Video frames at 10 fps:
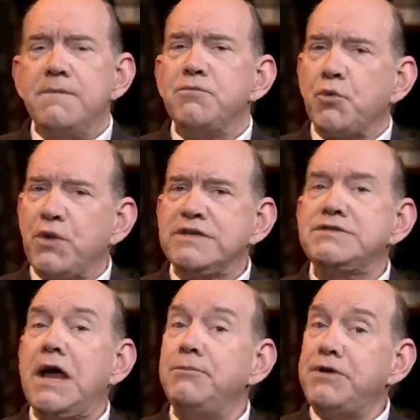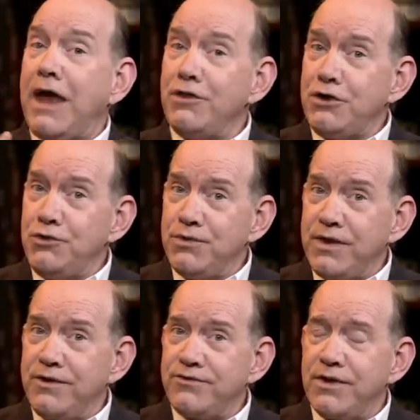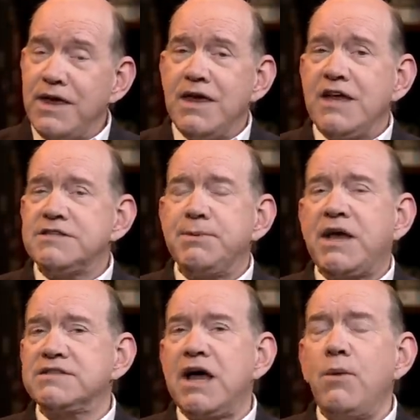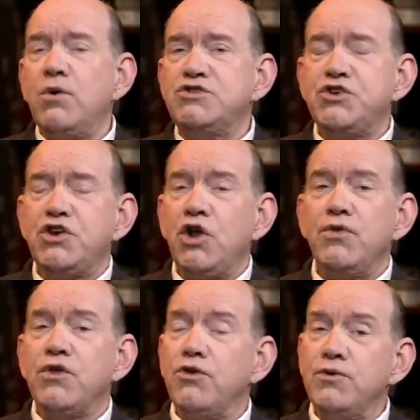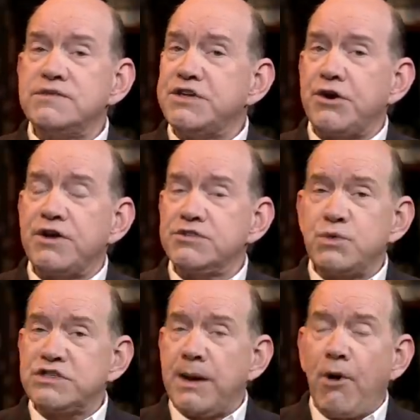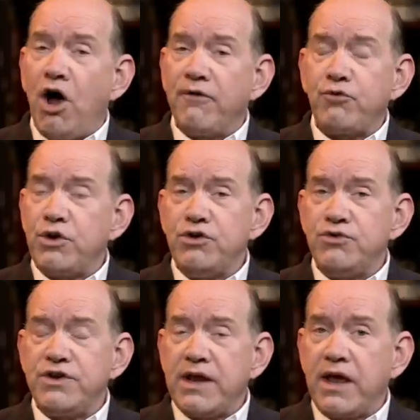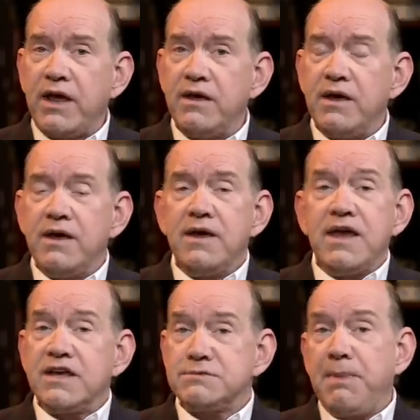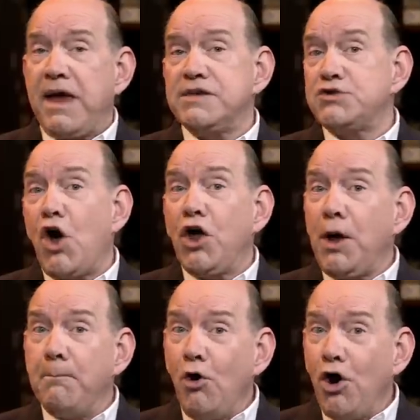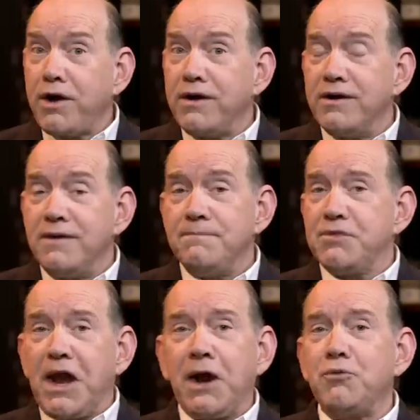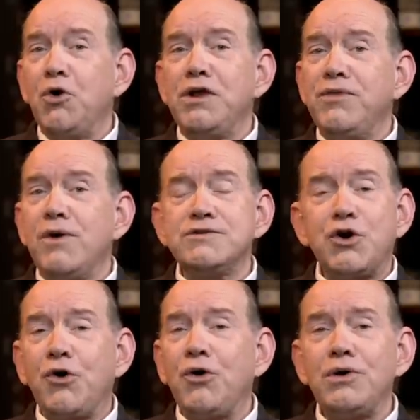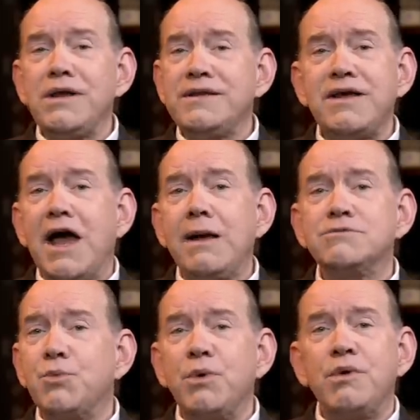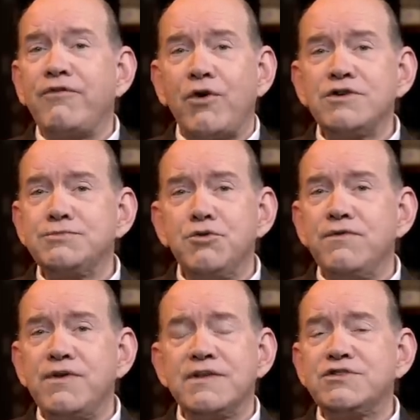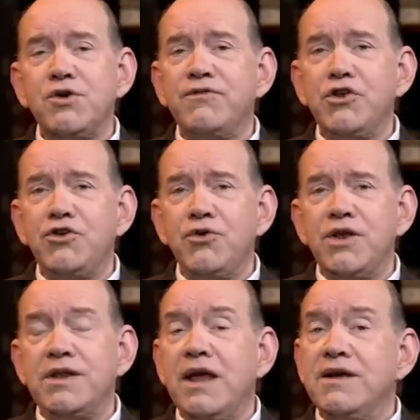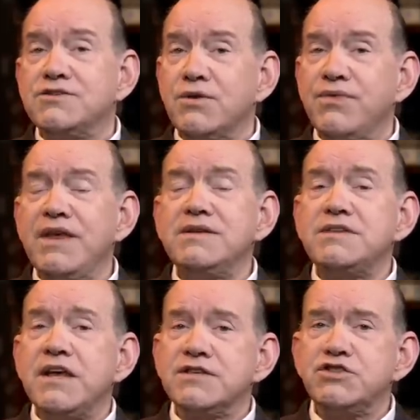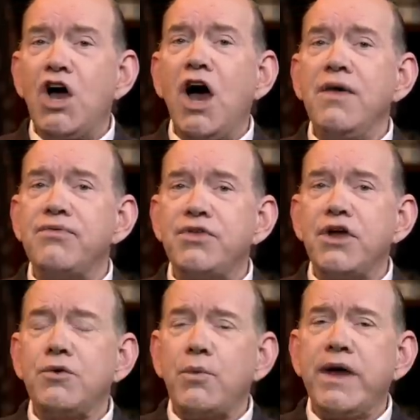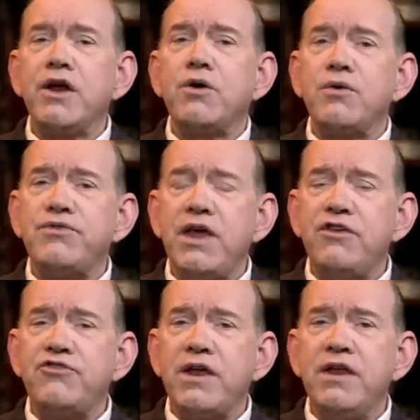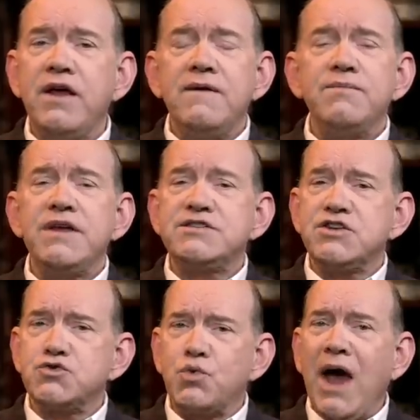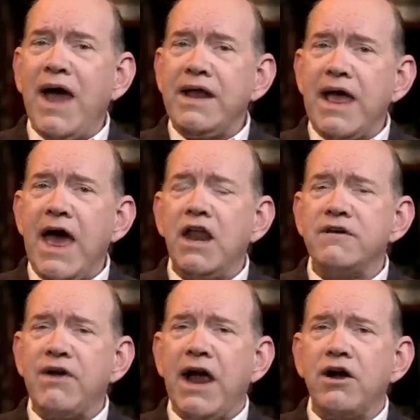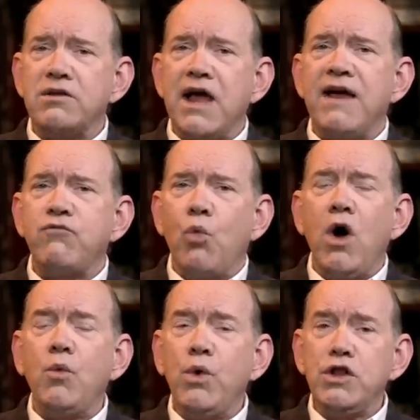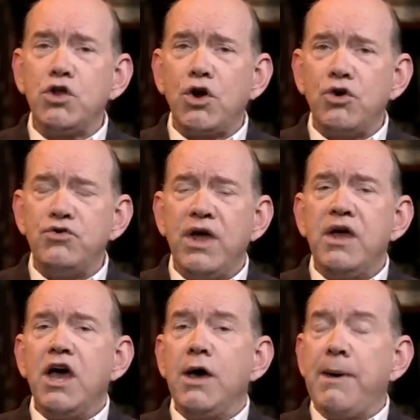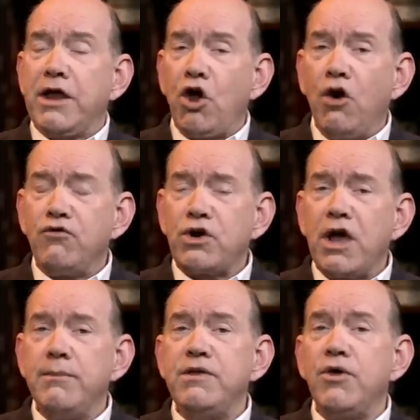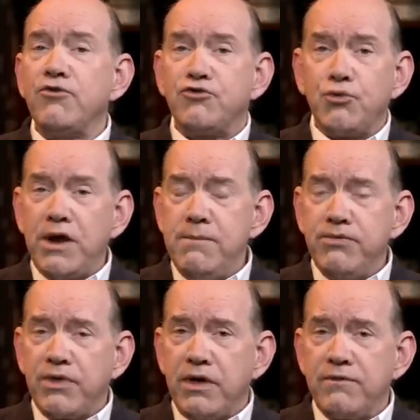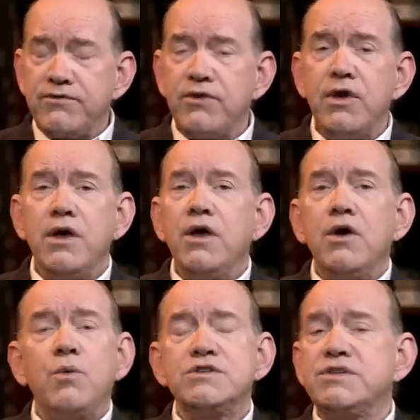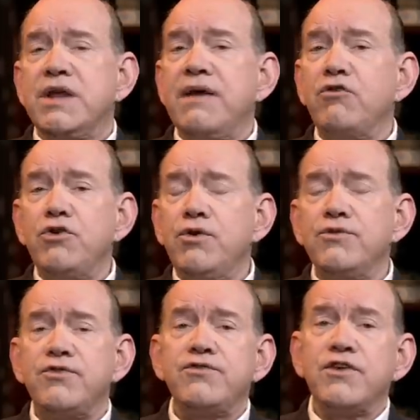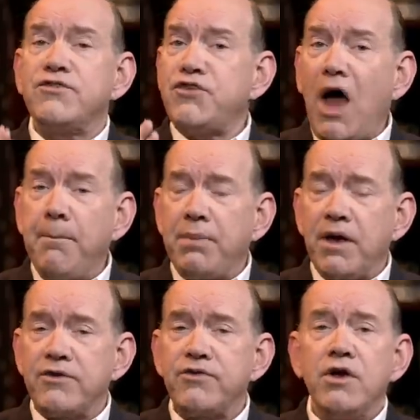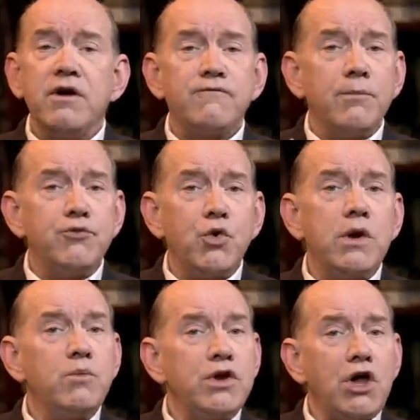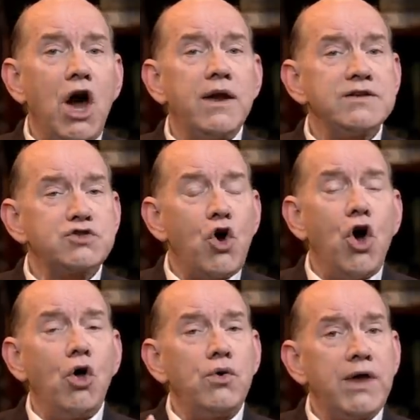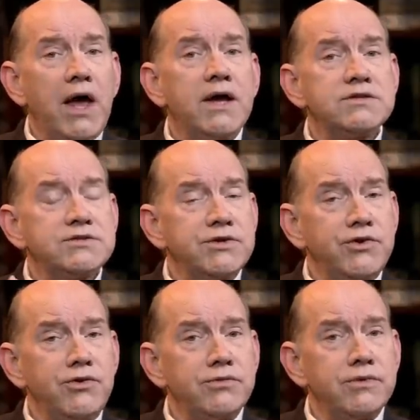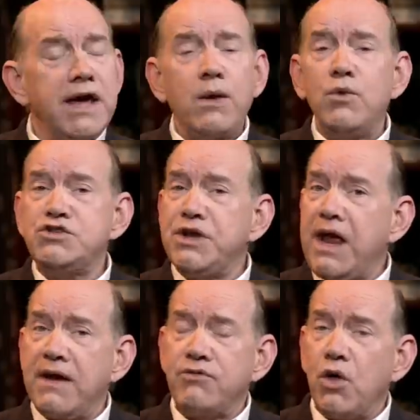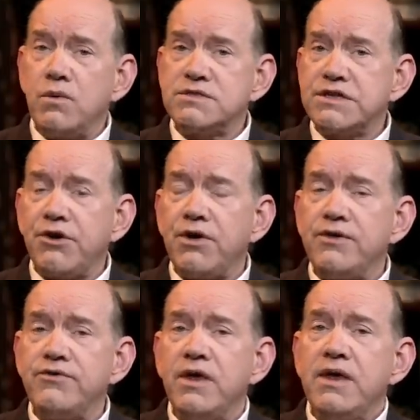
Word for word: The reason I'm telling you this is because I want you to know the new series, which I'm offering you today, is based on a book that I wrote in those early times when we first moved to the Soviet Union. So this is not theoretical teaching. This is right out of our life what we learned about overcoming those dream thieves, which the devil uses to stop us from doing what God has called us to do. And I want you to have the whole series.